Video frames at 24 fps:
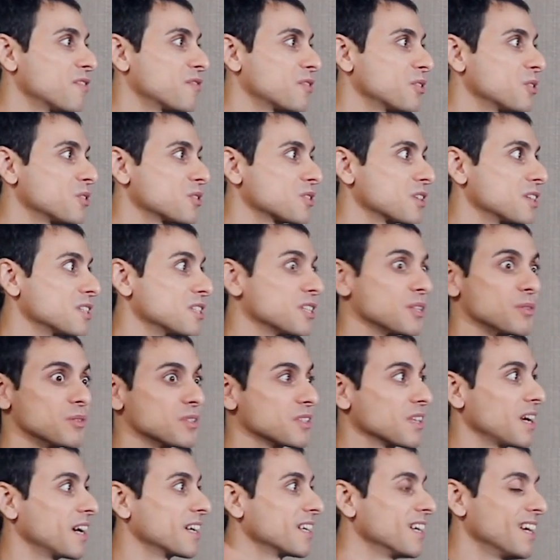first, and she was
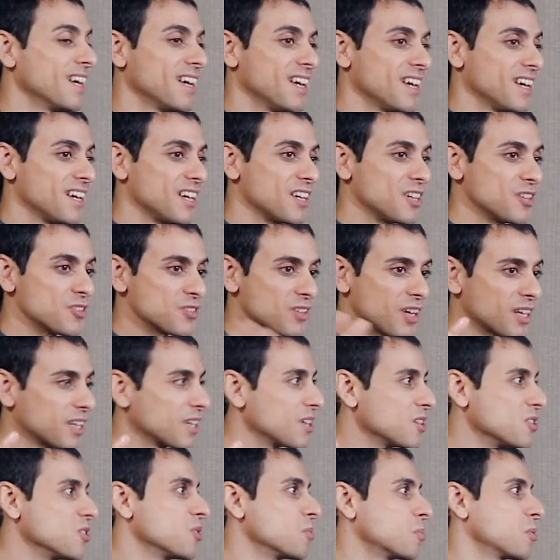like, he's like
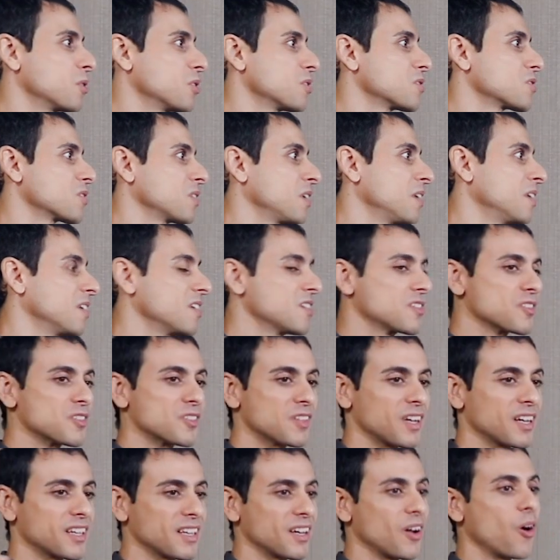a new person. This is
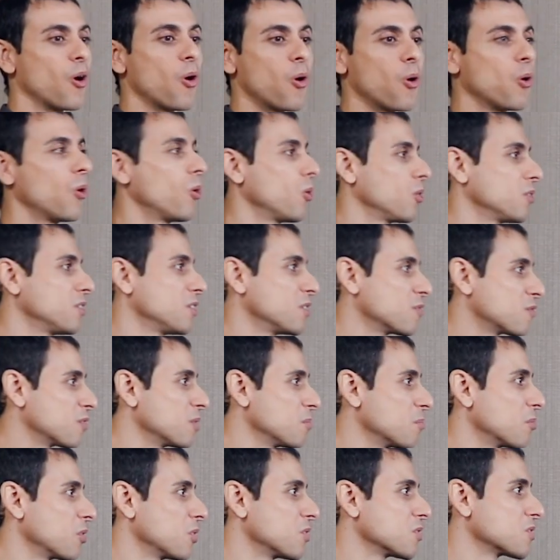like a whole
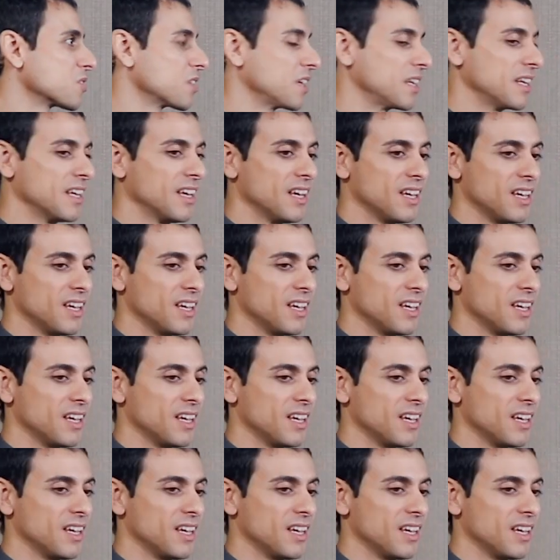different person,